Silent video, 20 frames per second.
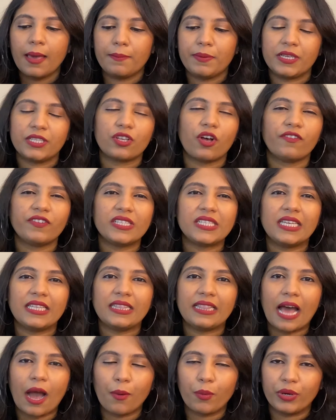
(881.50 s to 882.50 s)
because obviously
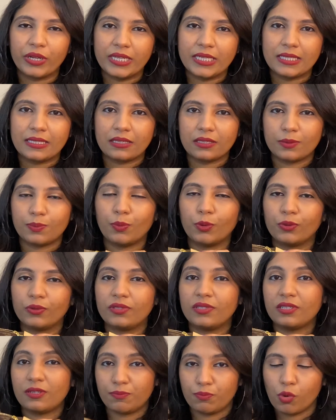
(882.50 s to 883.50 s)
that one is
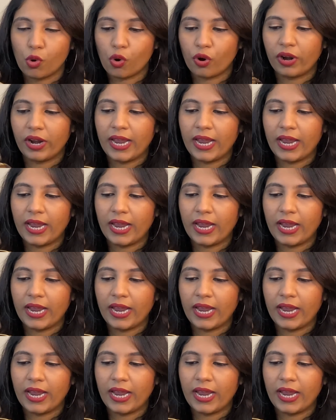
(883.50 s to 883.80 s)
exposed more,